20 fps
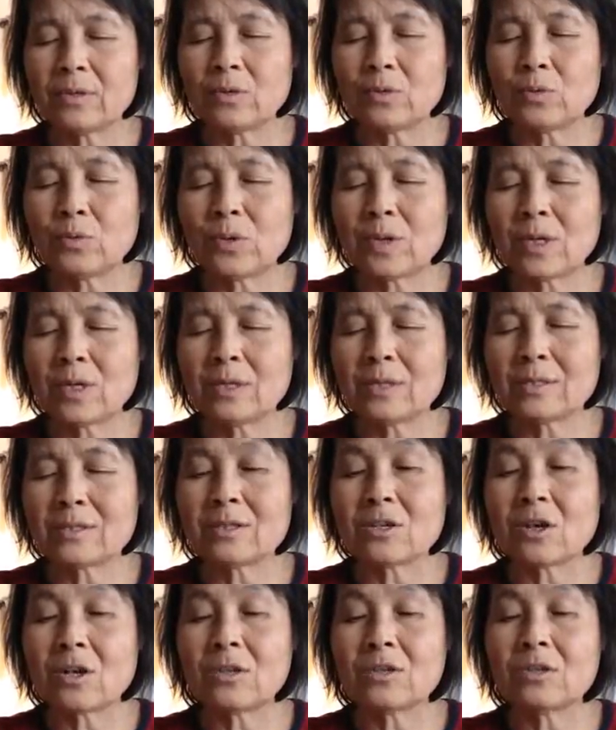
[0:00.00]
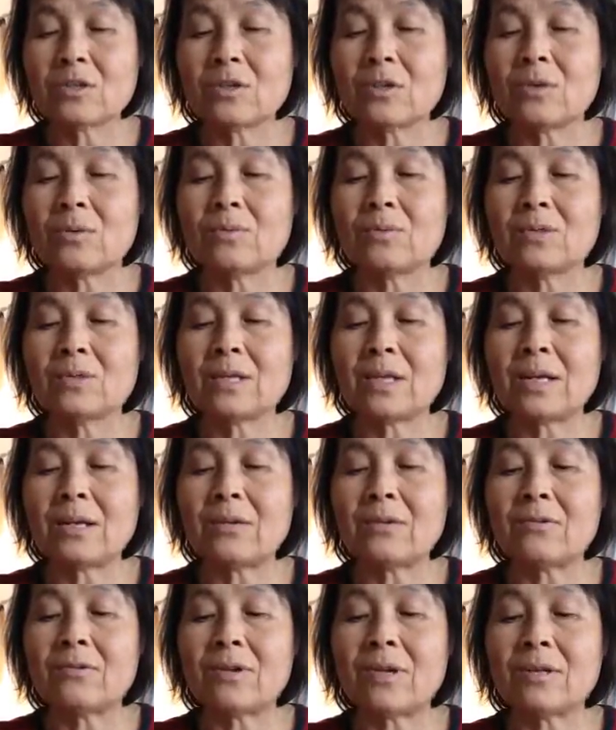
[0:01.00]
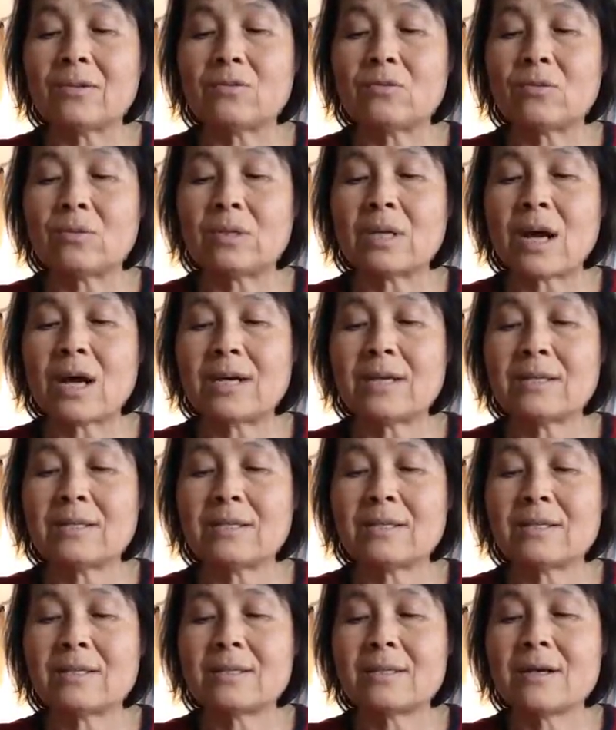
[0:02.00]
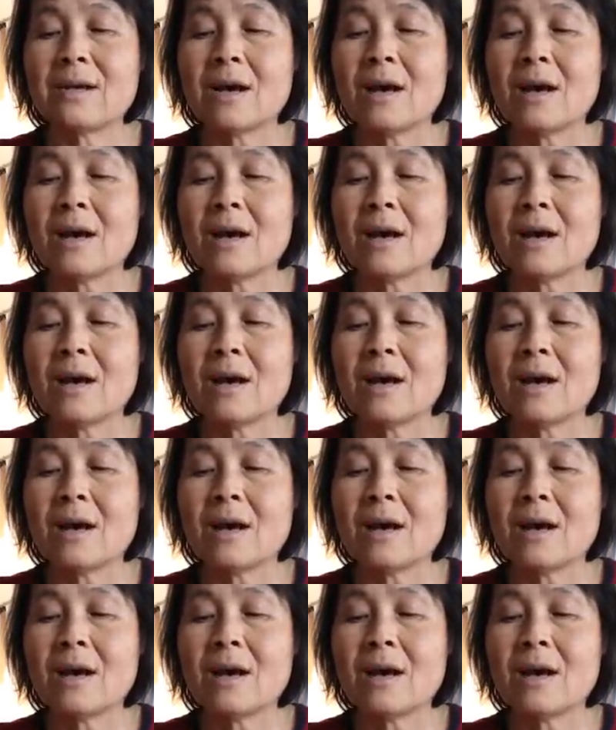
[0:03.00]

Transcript: three stalks of celery diced